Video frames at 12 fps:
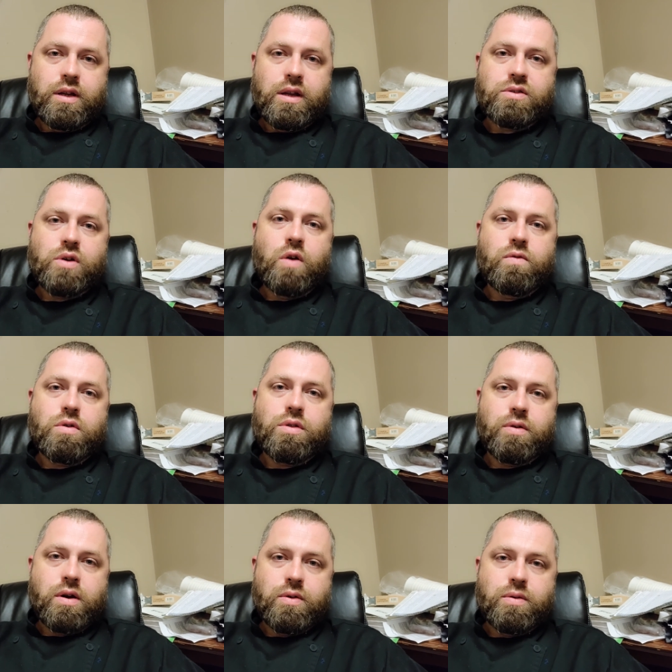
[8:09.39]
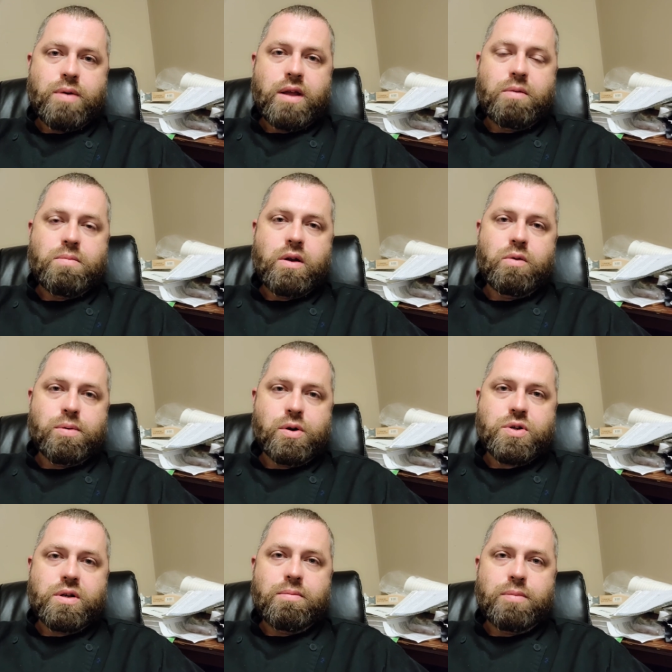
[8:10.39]
is overthrown by the Medo
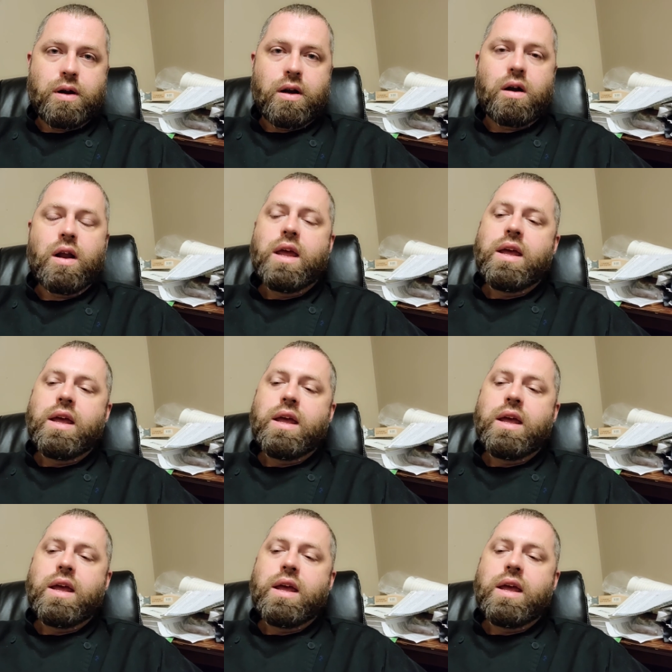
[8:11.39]
Persian Empire.